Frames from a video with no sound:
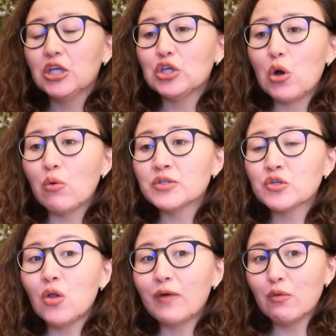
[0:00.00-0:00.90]
you know
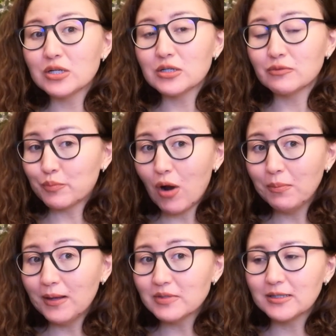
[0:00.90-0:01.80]
solve our
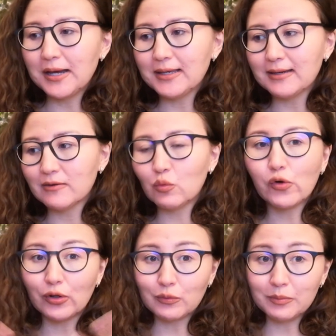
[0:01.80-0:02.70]
problems like the
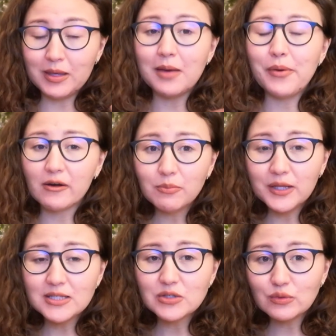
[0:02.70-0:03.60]
world will be a better
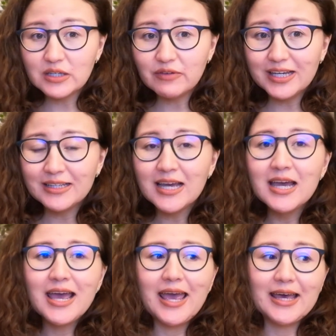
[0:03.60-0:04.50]
place to live in
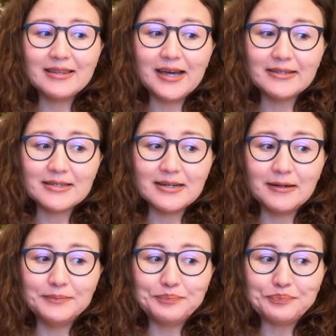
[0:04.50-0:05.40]
and that
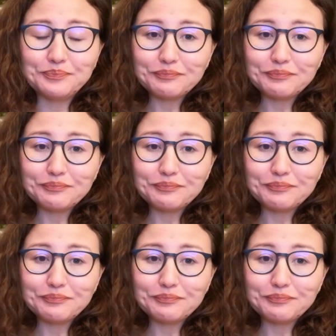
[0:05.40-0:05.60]
um,